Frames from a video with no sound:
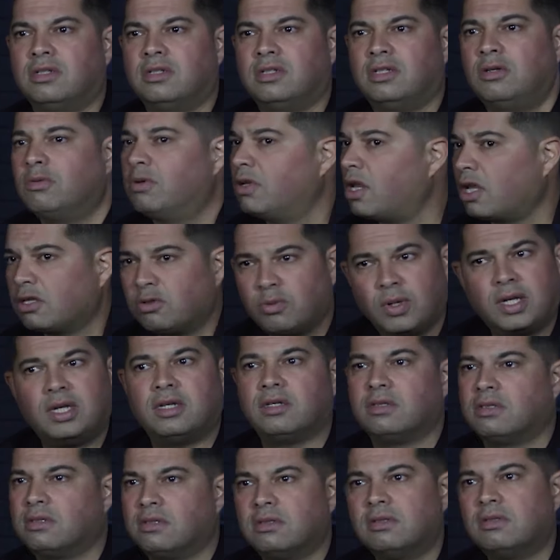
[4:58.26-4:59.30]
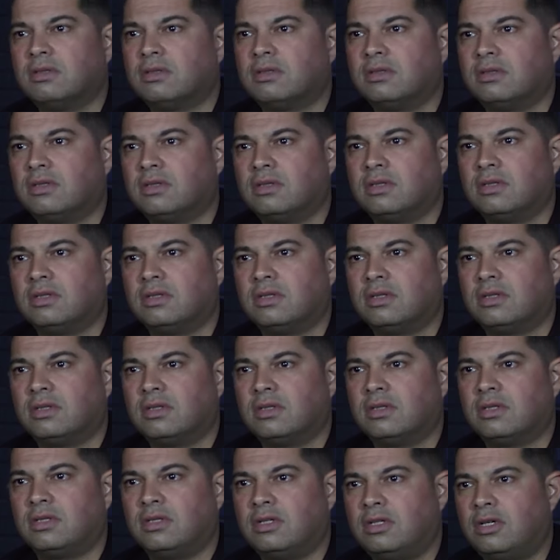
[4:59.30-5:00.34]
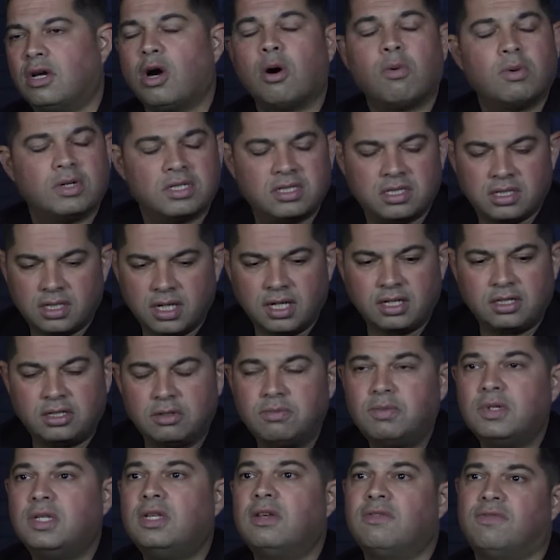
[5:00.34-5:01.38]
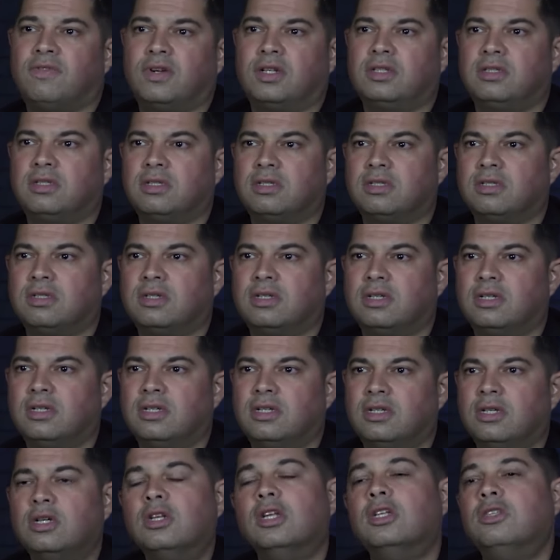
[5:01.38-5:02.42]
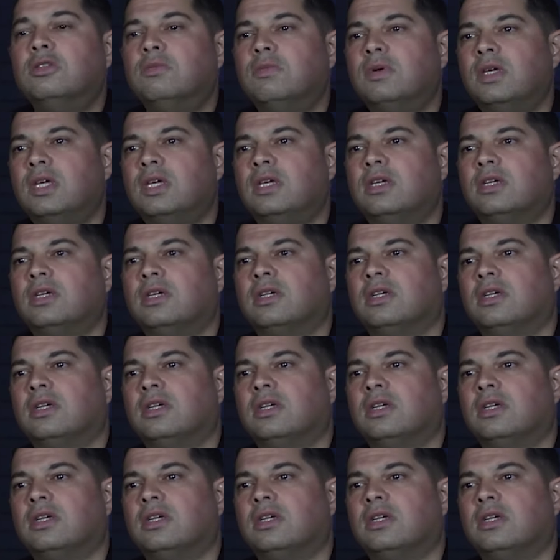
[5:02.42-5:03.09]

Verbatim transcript: you will not win. You always need to be different. You need to be